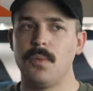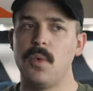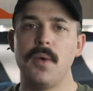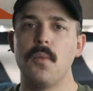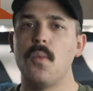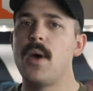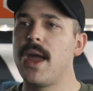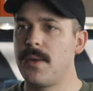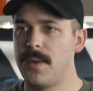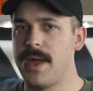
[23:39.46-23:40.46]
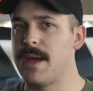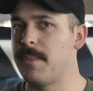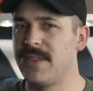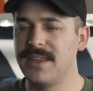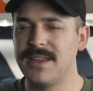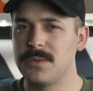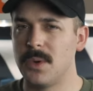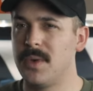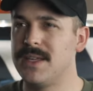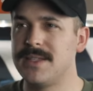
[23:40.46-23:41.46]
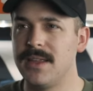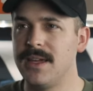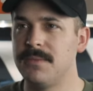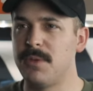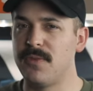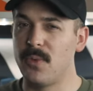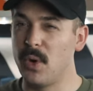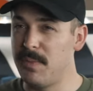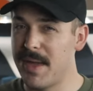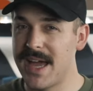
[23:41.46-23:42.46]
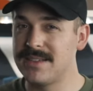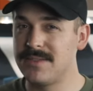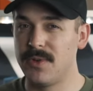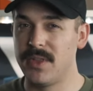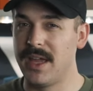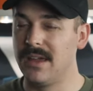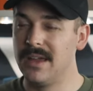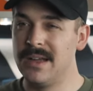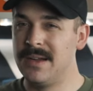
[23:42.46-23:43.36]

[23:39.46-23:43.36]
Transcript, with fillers: went way, way, way up. I think these were reselling before he passed for like